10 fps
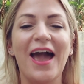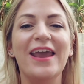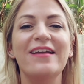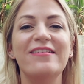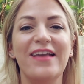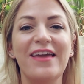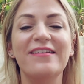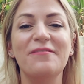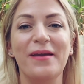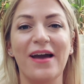And I say
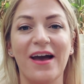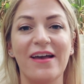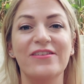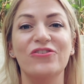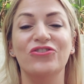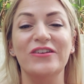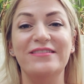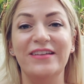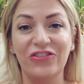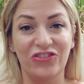this because
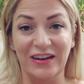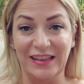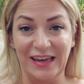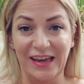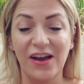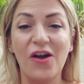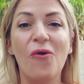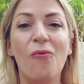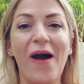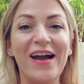traditionally,
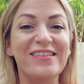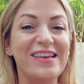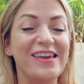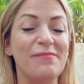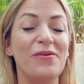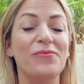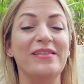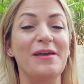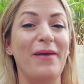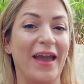waxing can be
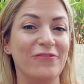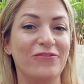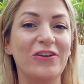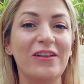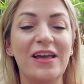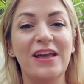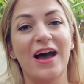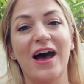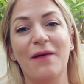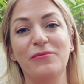really painful.
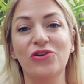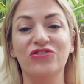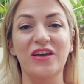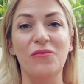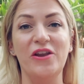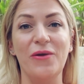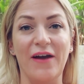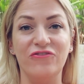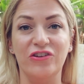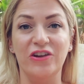Usually when you
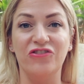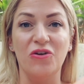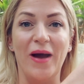have traditional